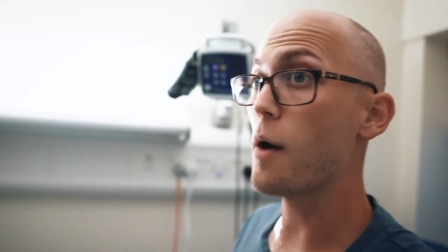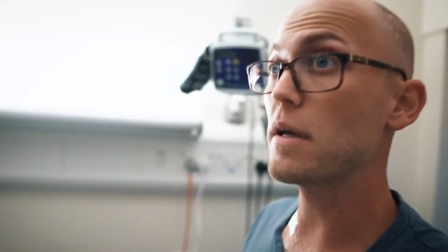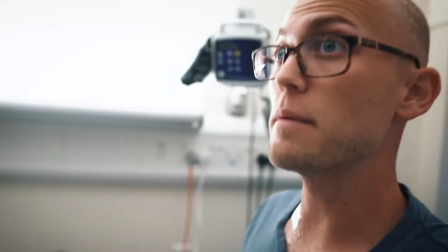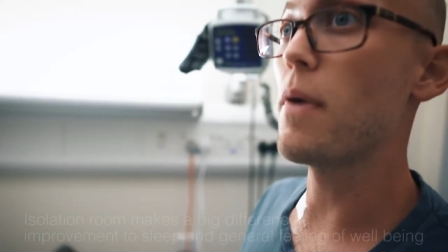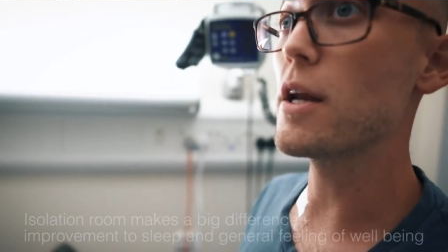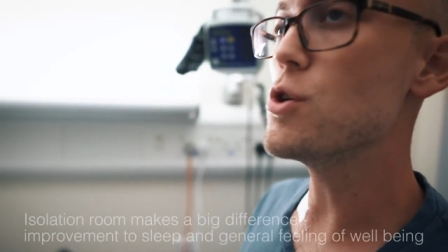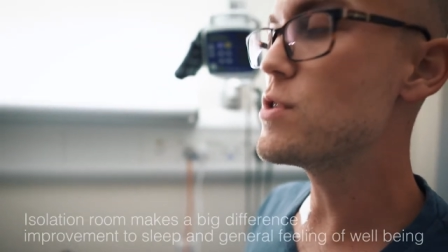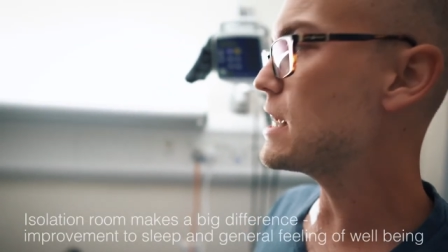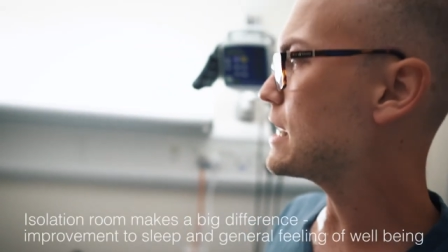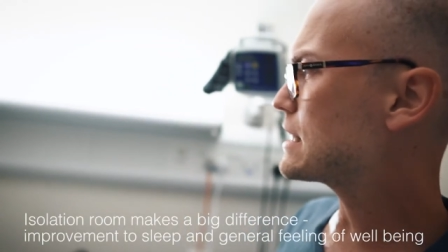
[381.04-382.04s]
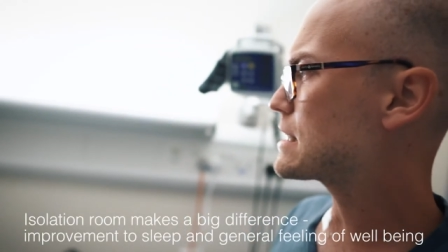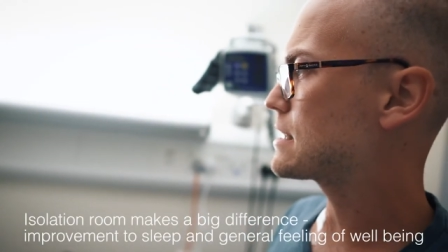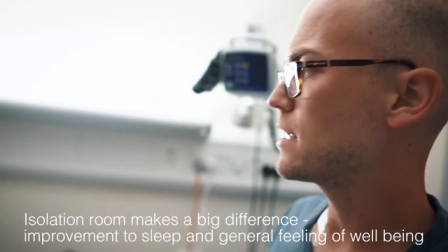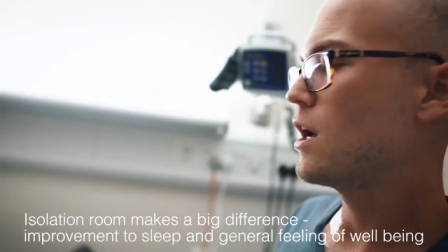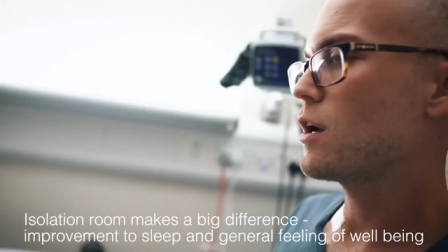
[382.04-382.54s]
I'm in my new
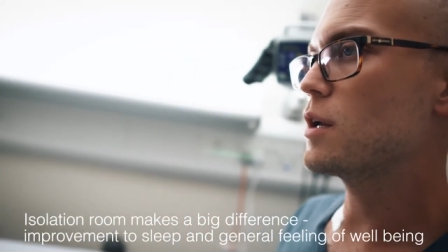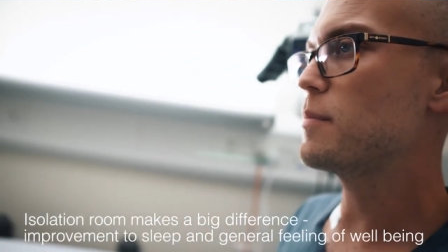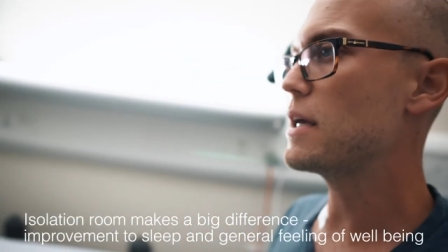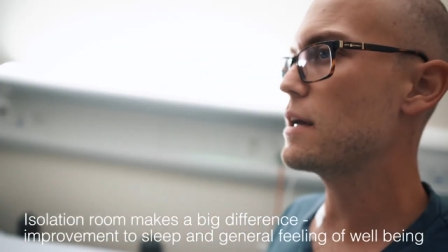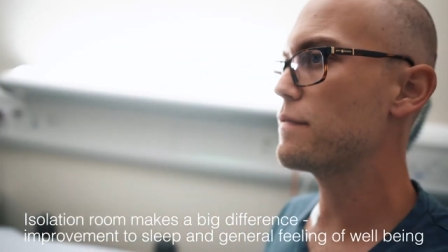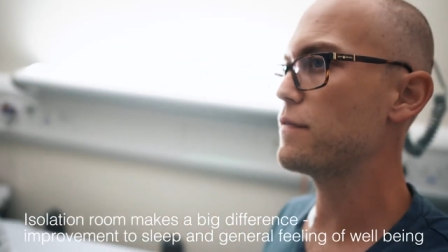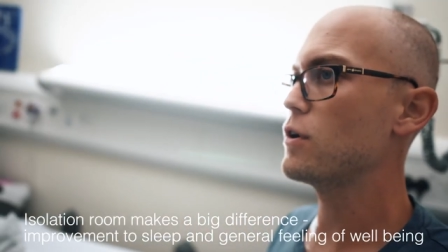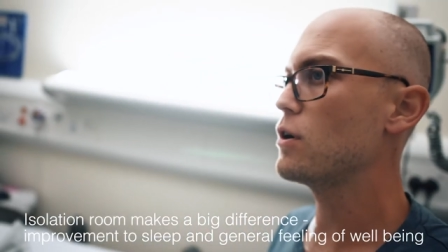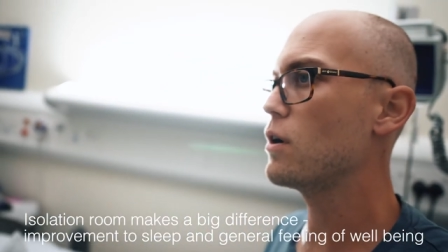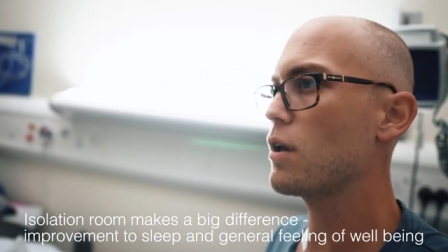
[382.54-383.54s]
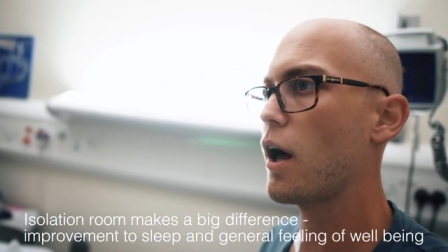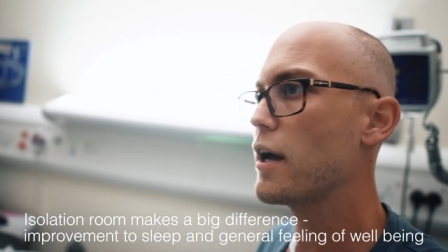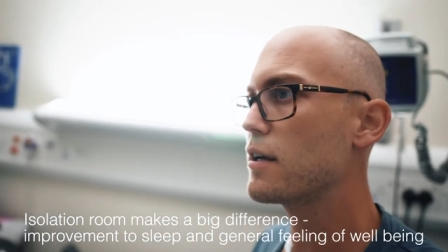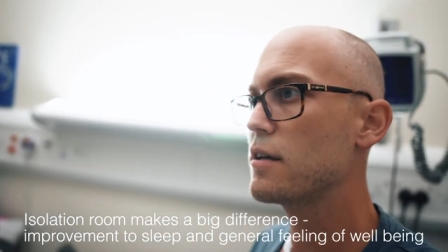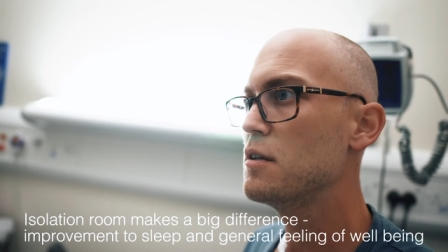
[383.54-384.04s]
digs. Gonna be here for
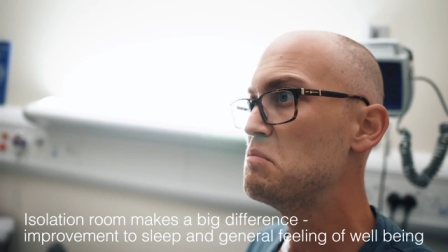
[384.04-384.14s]
like